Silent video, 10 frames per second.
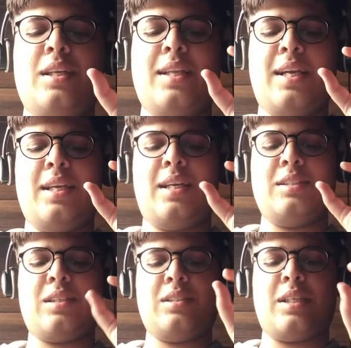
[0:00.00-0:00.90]
The
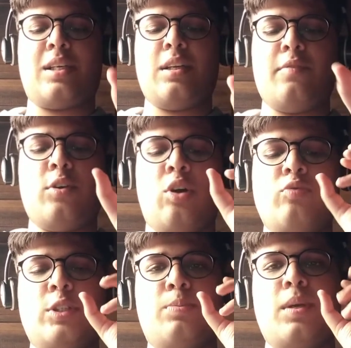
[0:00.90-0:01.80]
agricultural sector will
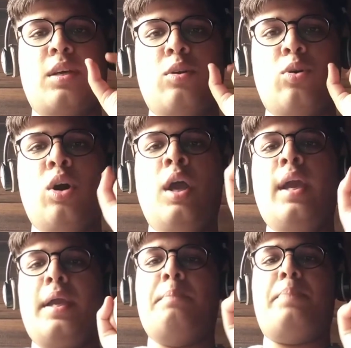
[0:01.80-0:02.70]
always be a low
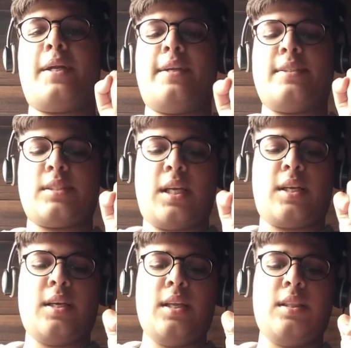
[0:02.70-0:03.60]
impacted
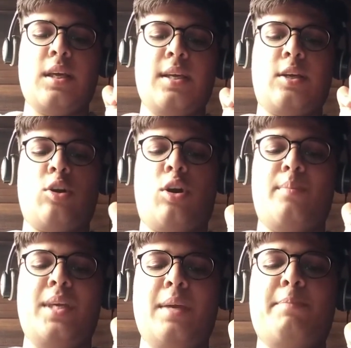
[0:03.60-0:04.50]
sector in the
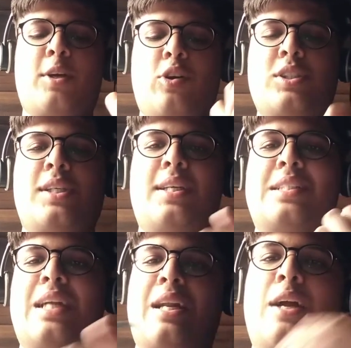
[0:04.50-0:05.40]
economy because it is
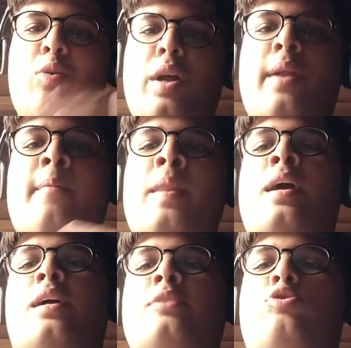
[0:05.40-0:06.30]
a regular
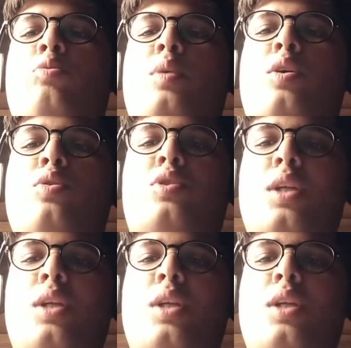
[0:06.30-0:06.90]
consuming goods.